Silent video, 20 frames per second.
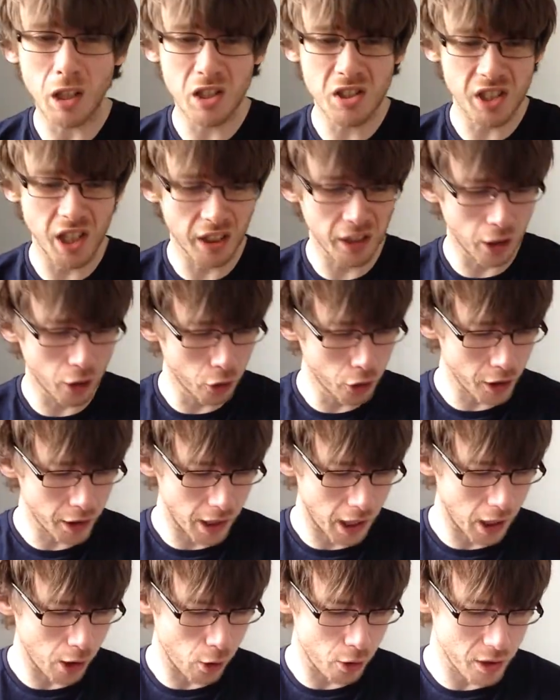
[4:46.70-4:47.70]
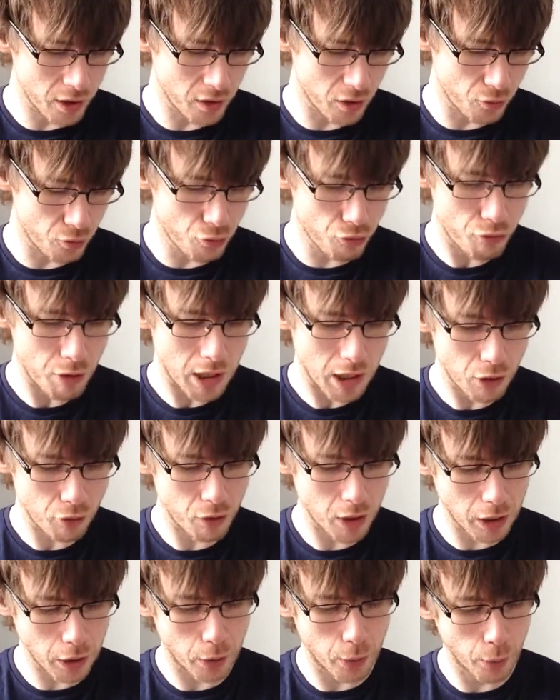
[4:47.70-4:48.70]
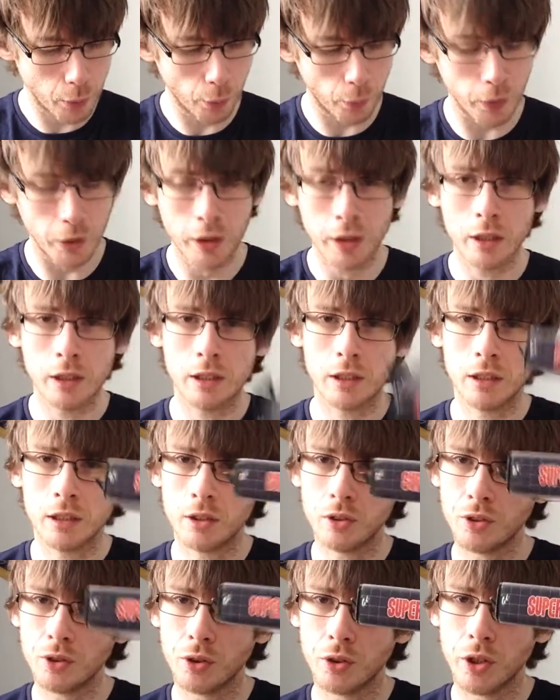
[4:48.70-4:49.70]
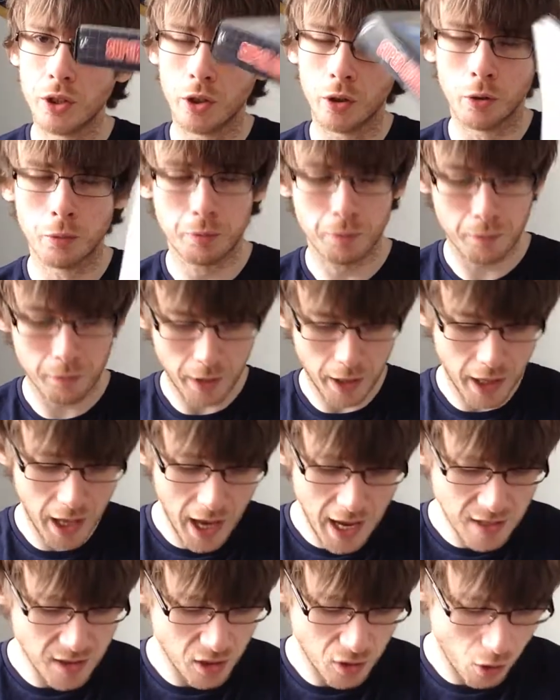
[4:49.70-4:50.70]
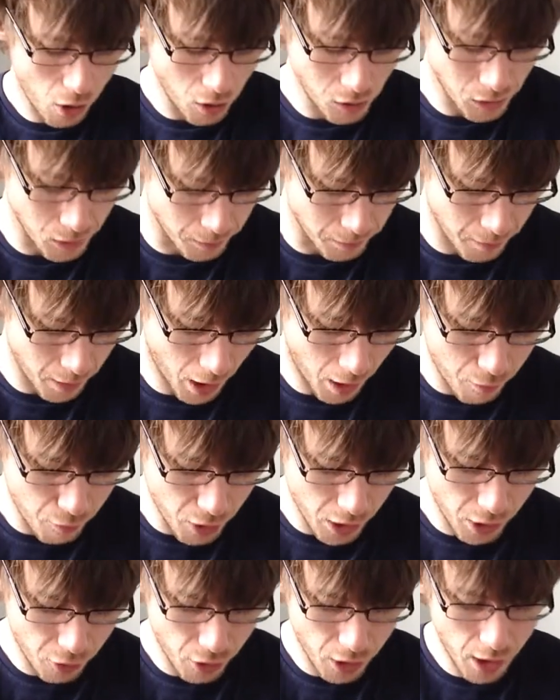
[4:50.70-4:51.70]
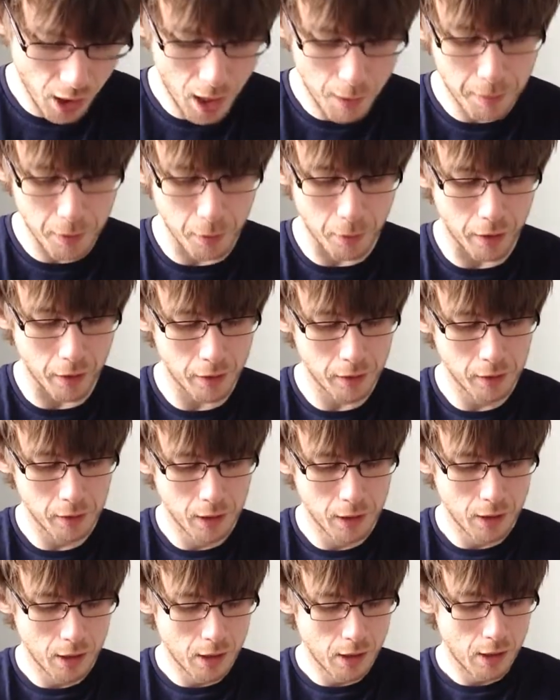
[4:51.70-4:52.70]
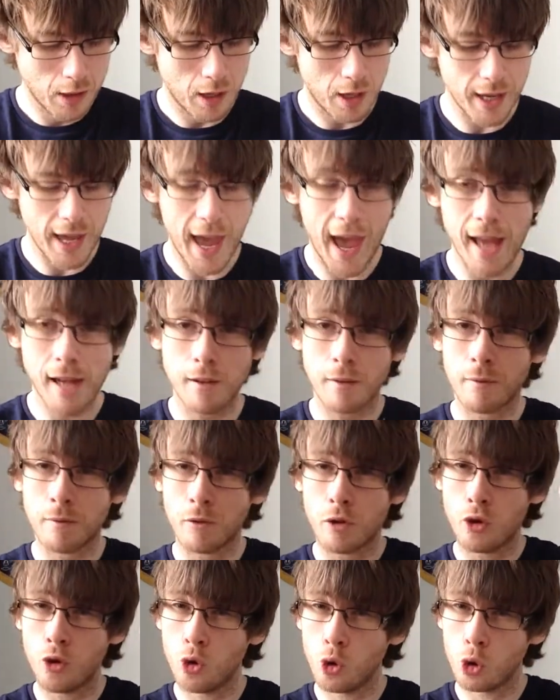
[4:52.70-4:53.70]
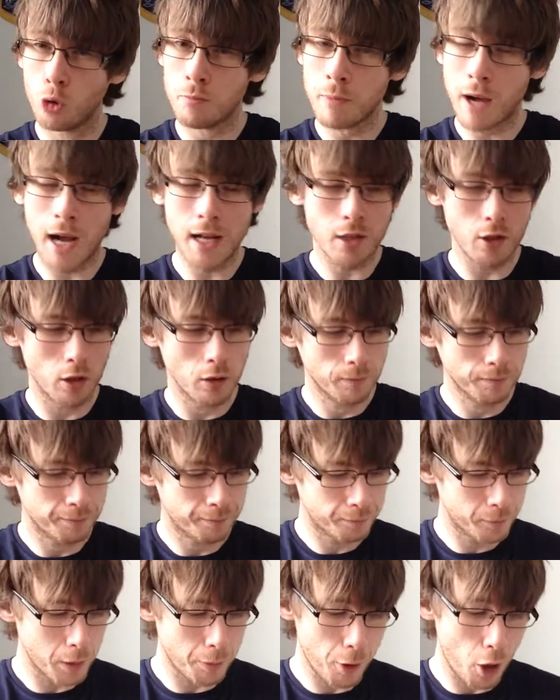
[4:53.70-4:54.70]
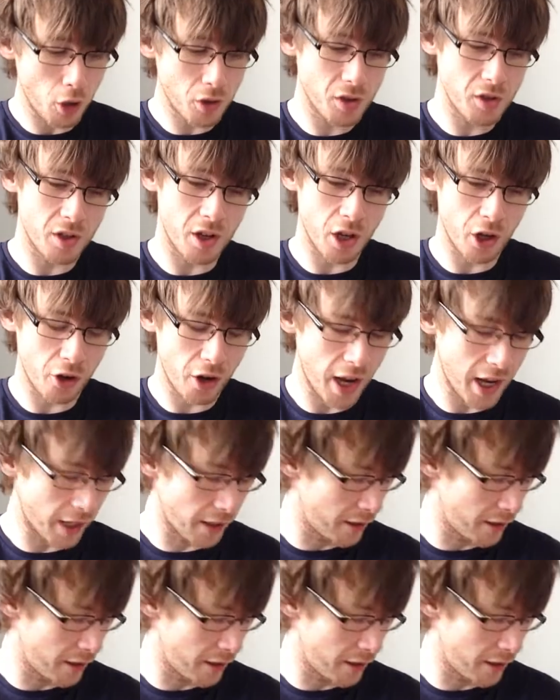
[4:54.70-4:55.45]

Sitting there looking at it going, this is really, really cool. So, you know, and it's awesome. I'm really, really happy with it. Again, no manual. The boxes are in great